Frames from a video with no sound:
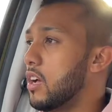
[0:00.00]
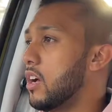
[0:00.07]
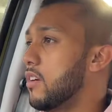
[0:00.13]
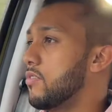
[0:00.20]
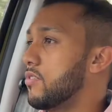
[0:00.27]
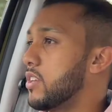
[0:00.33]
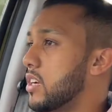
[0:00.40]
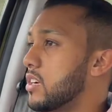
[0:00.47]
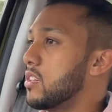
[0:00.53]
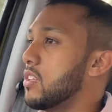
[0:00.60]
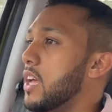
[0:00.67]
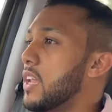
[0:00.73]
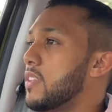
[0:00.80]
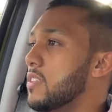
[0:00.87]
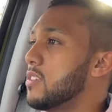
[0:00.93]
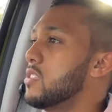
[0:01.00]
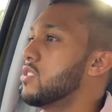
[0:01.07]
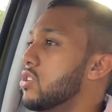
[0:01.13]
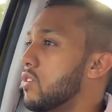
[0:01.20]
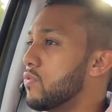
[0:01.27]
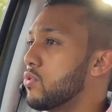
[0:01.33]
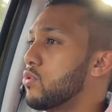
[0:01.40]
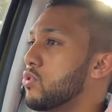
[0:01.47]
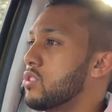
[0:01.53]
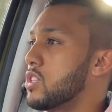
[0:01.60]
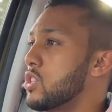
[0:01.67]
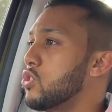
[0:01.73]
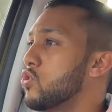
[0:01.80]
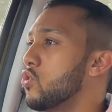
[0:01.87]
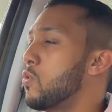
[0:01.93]
vehicle, and this is of course
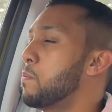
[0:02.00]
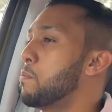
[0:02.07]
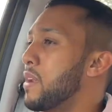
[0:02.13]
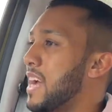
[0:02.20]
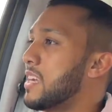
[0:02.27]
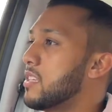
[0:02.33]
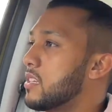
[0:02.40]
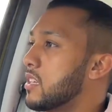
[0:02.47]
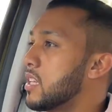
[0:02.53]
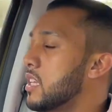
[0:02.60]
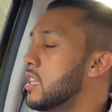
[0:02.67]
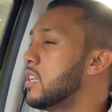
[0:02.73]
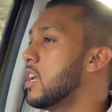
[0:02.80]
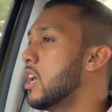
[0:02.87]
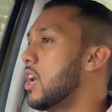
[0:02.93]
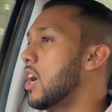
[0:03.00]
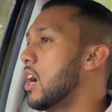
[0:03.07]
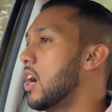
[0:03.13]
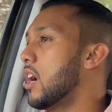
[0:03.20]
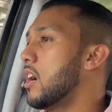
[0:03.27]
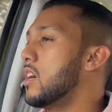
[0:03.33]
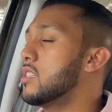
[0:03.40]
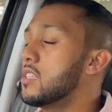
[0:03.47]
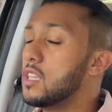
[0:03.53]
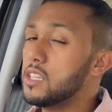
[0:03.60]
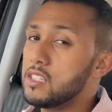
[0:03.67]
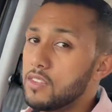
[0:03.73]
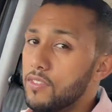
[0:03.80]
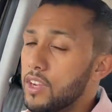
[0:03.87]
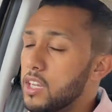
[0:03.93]
in your bright green. It
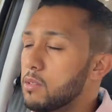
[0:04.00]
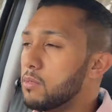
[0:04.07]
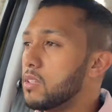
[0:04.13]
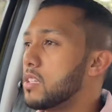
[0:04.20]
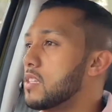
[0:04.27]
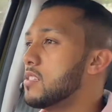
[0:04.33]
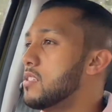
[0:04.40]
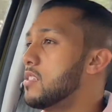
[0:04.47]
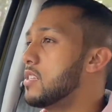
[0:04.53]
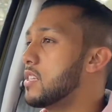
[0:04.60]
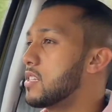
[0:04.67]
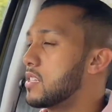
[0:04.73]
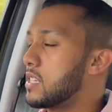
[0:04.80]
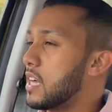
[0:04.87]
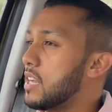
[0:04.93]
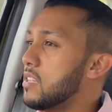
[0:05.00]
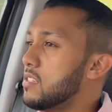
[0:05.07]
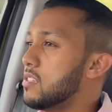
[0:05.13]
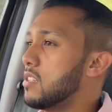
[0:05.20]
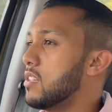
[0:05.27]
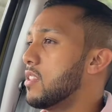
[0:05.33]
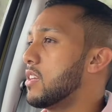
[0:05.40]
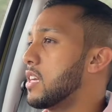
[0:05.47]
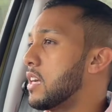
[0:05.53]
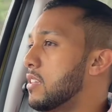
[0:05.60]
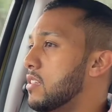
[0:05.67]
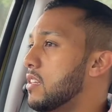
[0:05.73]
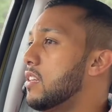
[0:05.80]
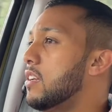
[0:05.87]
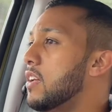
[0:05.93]
is available in 6 colors in the
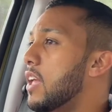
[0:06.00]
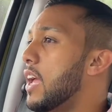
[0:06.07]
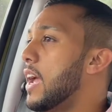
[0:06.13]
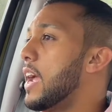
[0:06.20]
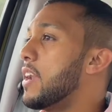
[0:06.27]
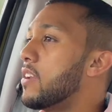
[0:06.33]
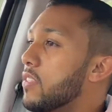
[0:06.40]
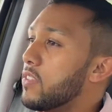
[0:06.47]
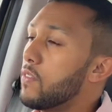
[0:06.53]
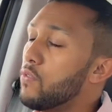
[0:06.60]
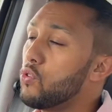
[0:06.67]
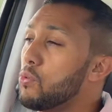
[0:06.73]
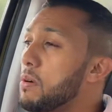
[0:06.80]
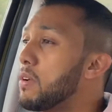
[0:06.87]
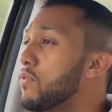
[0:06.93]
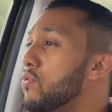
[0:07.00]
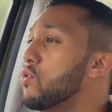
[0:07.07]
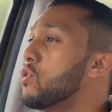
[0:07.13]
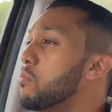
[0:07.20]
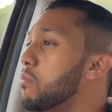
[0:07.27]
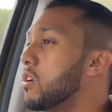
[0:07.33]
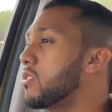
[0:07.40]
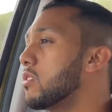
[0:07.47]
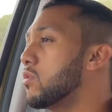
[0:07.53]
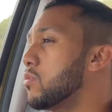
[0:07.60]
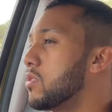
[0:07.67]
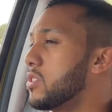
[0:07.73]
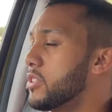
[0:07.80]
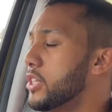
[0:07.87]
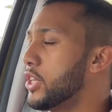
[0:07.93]
country, and the 4x4 model
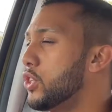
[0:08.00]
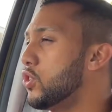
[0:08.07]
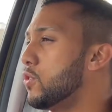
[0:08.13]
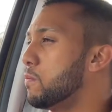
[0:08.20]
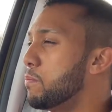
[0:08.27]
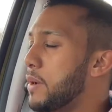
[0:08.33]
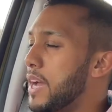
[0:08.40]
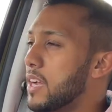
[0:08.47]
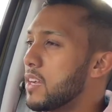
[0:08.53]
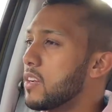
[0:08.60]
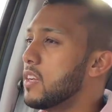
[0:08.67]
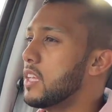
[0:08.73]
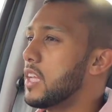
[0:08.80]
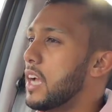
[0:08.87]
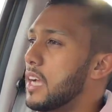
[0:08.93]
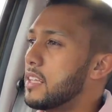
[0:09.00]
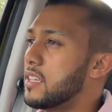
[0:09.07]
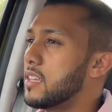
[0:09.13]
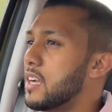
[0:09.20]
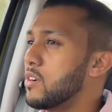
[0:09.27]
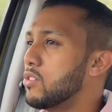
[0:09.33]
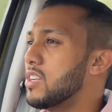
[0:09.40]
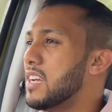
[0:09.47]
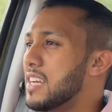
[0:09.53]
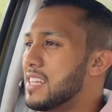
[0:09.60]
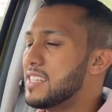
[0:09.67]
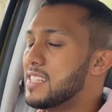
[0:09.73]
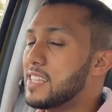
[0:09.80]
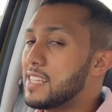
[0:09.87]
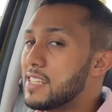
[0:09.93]
will set you back at around
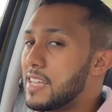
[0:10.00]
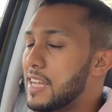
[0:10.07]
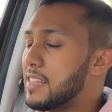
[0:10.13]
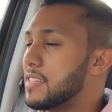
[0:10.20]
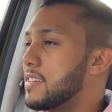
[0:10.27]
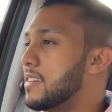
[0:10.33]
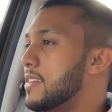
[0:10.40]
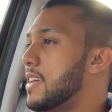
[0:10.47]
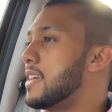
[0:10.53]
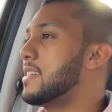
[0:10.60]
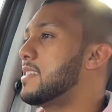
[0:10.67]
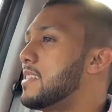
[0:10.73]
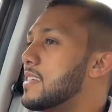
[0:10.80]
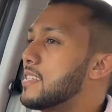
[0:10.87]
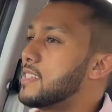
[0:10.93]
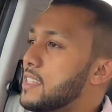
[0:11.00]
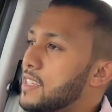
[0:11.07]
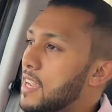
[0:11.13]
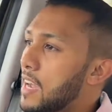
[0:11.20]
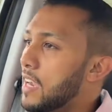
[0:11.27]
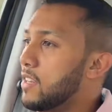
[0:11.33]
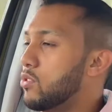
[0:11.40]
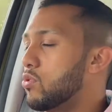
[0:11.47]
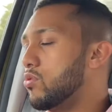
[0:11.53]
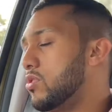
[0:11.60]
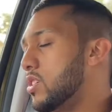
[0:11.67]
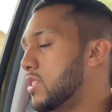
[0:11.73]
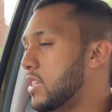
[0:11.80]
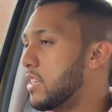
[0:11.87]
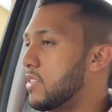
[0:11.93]
669 to
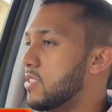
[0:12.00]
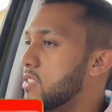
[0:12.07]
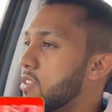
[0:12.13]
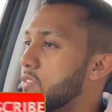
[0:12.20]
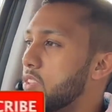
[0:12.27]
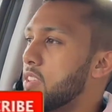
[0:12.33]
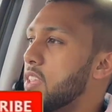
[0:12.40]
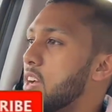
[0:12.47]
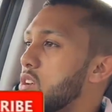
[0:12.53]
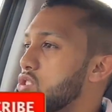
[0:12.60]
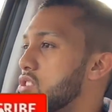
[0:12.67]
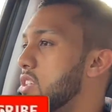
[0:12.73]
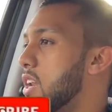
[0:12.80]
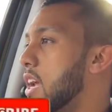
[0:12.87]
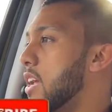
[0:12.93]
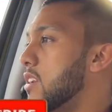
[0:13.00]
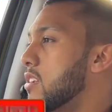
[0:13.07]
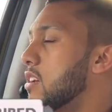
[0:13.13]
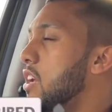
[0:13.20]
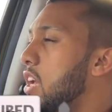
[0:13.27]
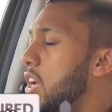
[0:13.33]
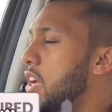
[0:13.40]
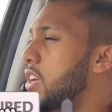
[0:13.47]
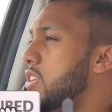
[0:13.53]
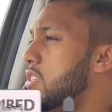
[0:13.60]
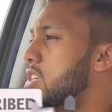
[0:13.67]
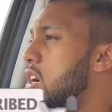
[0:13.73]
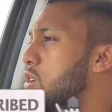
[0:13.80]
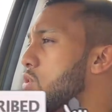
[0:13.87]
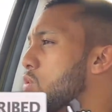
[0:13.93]
670,000 Rand.
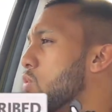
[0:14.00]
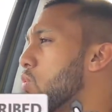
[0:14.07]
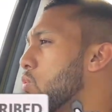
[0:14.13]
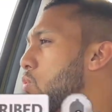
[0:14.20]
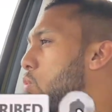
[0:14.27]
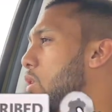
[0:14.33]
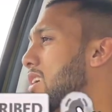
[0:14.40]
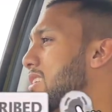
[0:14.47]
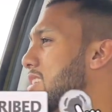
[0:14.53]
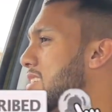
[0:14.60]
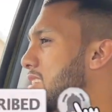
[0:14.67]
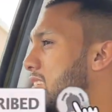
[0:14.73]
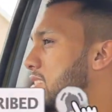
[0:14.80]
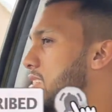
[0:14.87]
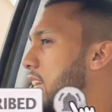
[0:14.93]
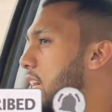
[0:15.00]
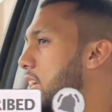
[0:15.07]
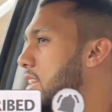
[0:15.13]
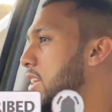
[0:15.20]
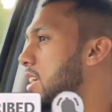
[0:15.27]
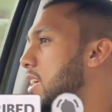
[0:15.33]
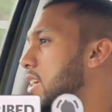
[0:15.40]
So what is exactly,